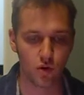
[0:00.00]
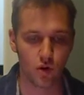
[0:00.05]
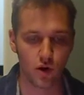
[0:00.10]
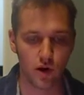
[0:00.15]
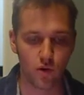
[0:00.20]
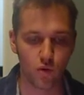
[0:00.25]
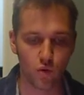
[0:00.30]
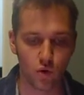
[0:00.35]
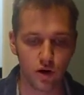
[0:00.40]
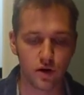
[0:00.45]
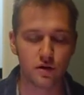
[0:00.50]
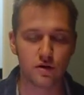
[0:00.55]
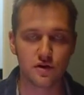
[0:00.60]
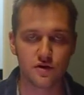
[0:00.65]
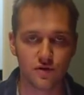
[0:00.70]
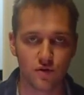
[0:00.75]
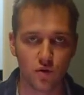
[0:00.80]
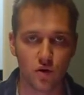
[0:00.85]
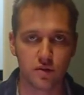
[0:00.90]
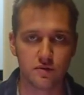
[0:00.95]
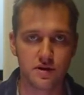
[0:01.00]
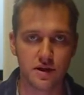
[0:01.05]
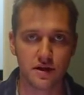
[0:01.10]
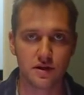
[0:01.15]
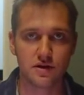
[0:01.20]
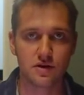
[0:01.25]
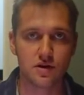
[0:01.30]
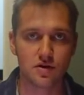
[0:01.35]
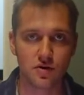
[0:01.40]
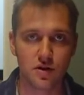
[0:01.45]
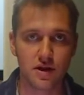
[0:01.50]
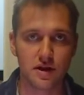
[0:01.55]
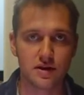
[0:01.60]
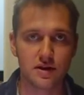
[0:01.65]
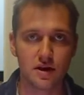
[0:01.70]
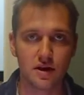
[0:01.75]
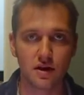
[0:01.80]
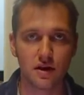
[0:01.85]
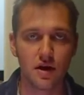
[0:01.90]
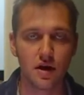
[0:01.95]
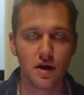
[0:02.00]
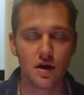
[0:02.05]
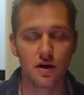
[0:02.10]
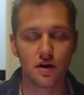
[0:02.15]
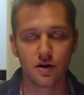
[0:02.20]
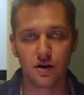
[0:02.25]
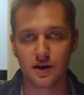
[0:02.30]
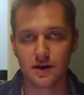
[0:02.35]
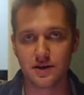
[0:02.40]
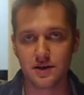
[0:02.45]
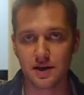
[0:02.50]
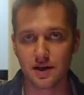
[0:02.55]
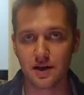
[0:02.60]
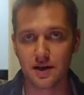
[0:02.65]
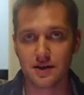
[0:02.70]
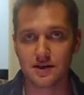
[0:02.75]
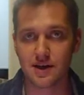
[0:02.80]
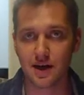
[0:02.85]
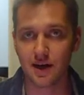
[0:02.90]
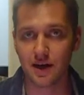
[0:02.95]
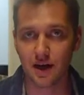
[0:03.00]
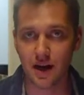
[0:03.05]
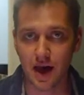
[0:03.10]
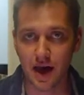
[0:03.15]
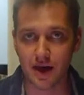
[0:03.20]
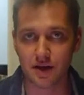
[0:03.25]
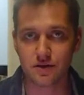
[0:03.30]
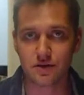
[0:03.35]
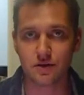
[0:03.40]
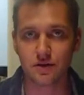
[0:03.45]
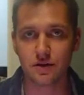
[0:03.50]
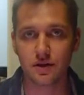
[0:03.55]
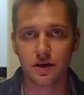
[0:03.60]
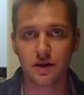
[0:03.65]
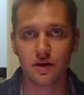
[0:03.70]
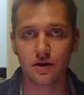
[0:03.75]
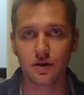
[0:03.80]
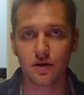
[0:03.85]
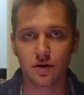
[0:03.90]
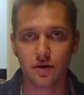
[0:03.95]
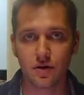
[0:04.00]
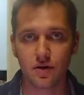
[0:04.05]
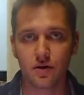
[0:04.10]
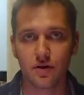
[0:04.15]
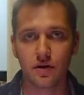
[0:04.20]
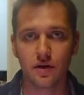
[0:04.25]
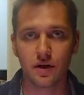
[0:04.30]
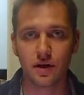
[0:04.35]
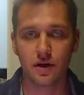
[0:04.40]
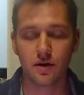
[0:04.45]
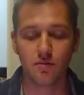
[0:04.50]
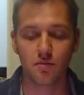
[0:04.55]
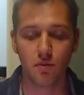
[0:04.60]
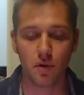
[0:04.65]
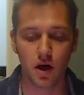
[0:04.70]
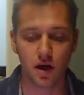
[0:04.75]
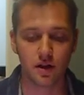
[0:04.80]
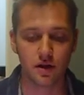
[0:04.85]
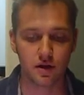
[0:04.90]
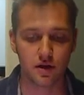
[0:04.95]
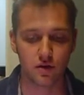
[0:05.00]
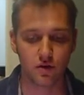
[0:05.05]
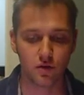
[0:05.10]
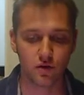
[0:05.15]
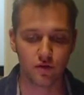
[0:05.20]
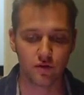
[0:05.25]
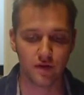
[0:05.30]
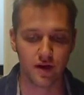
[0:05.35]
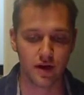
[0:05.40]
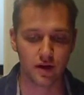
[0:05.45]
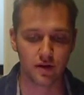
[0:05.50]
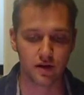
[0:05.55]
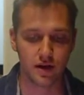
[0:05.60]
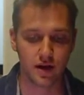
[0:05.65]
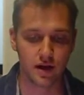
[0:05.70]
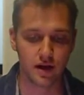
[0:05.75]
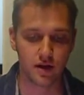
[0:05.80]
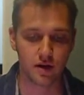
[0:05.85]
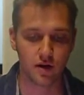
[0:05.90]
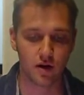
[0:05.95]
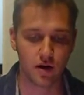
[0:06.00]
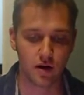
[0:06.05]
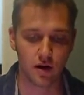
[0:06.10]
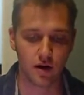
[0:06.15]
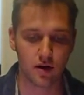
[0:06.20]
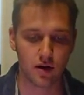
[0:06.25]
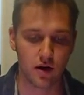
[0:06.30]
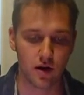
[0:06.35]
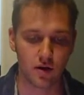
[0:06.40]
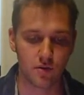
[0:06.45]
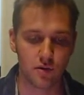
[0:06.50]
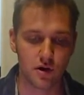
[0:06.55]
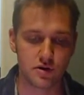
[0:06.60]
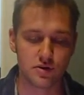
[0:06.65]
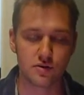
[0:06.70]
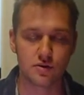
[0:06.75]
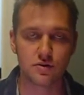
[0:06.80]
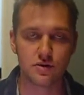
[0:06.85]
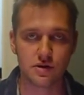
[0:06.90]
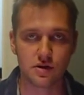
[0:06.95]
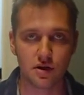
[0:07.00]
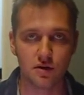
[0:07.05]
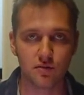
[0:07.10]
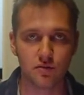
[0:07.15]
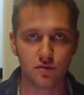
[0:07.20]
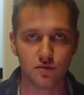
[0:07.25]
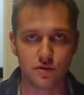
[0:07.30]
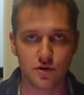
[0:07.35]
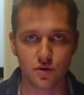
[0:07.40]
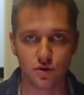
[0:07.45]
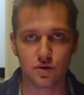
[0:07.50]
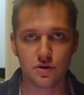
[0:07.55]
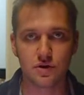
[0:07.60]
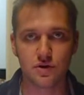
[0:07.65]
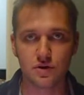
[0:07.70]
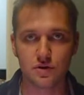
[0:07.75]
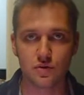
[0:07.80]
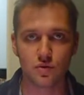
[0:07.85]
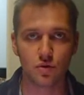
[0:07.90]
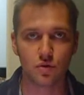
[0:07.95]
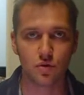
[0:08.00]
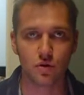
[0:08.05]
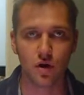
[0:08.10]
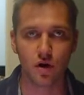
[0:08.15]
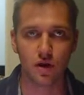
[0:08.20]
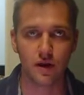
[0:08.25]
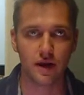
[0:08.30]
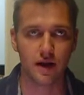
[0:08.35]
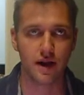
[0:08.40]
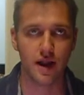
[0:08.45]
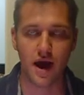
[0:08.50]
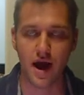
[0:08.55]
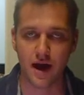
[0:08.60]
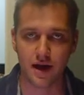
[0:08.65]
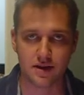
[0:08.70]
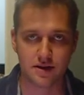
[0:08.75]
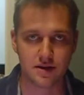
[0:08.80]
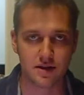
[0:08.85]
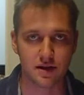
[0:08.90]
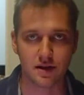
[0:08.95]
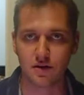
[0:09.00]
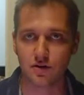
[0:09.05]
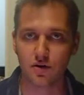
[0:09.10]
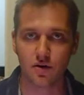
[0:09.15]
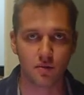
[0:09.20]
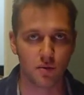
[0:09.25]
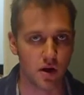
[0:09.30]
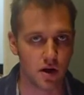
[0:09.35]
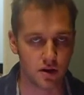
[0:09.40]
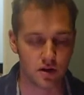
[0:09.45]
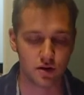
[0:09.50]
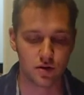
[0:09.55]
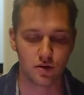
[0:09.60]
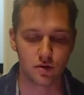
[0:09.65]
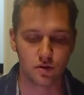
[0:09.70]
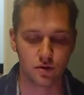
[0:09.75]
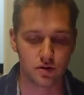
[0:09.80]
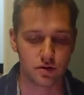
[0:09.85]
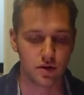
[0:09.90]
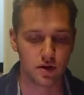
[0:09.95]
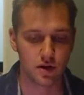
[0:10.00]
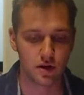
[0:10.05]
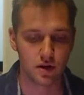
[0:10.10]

And one of those forms is creatine. Creatine is a naturally occurring molecule found in our muscles. Some sources will call it an acid or a molecule,